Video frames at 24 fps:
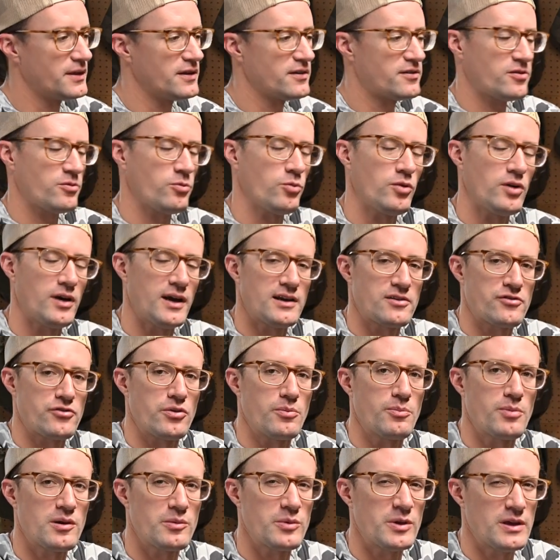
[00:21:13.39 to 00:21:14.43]
This will
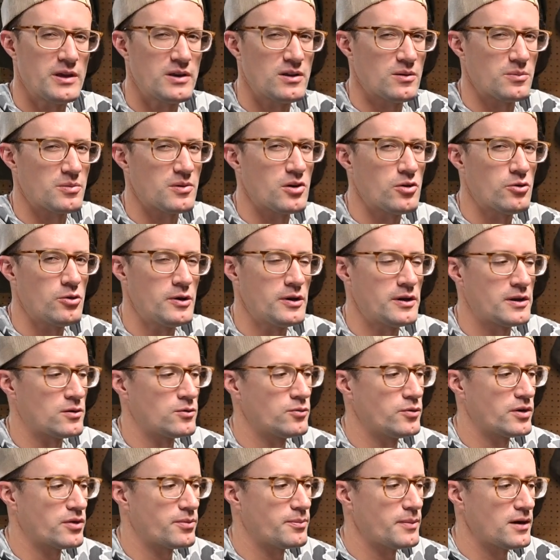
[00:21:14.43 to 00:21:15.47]
actually probably end up going
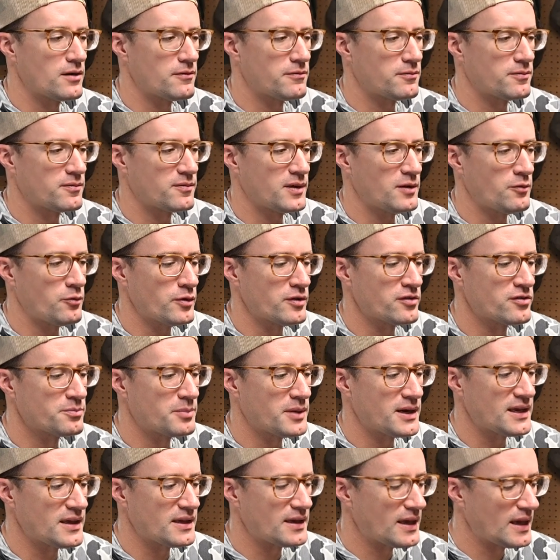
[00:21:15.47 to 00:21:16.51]
with me if we
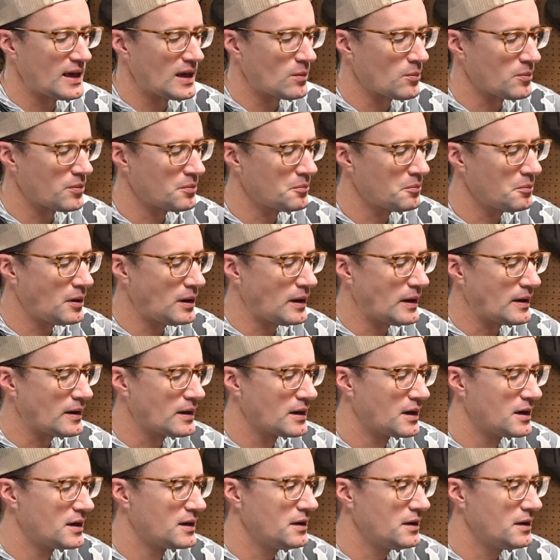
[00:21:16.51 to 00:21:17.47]
spike camp, but